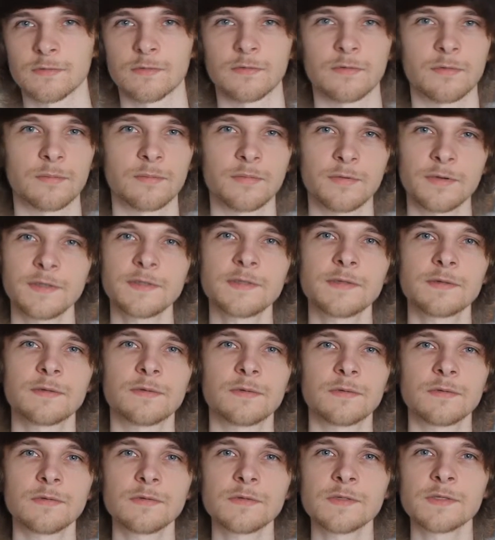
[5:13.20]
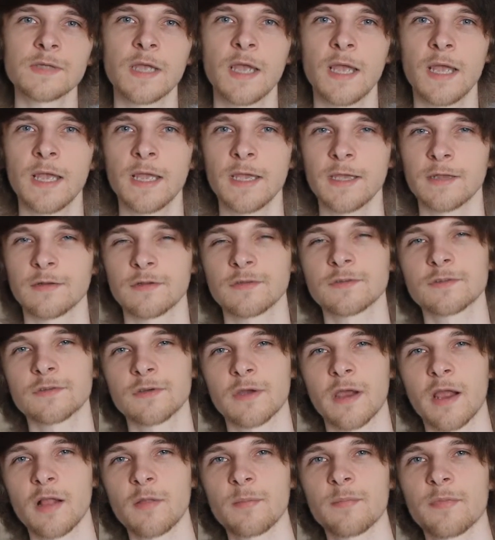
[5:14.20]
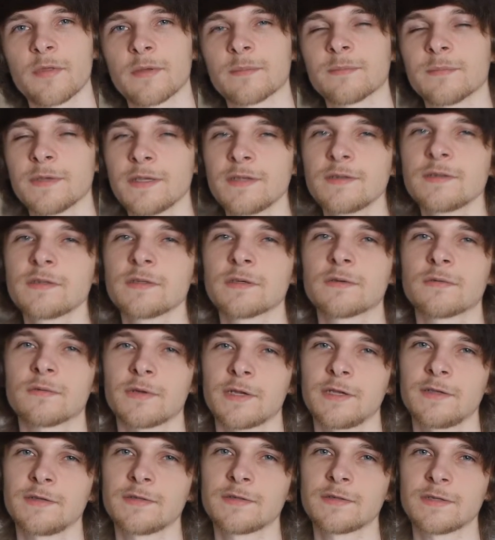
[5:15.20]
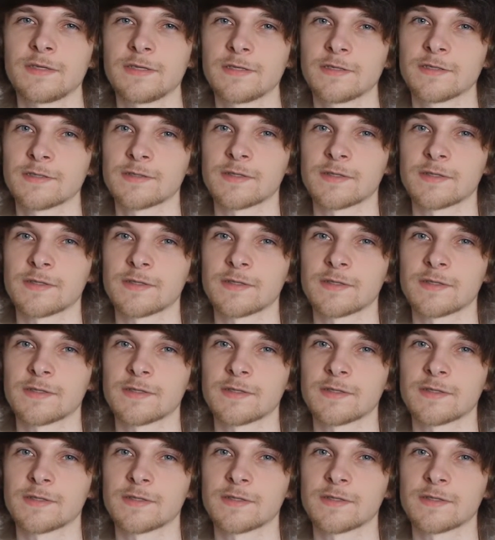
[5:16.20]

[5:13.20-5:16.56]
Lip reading: or preschools in order to help them integrate into